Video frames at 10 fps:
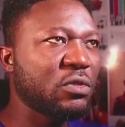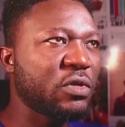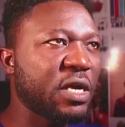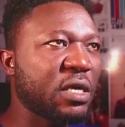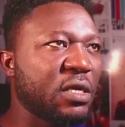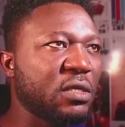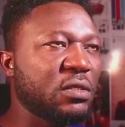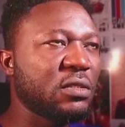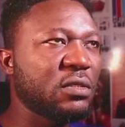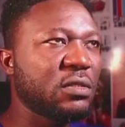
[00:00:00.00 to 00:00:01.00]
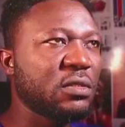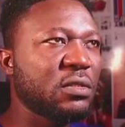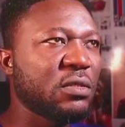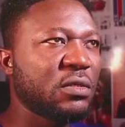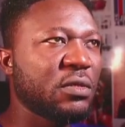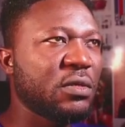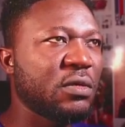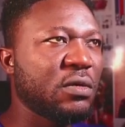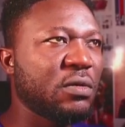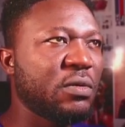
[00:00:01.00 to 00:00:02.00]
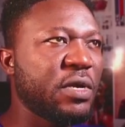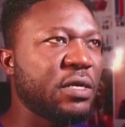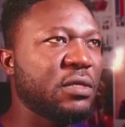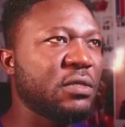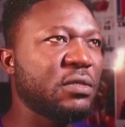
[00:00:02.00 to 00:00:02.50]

tracking. Right,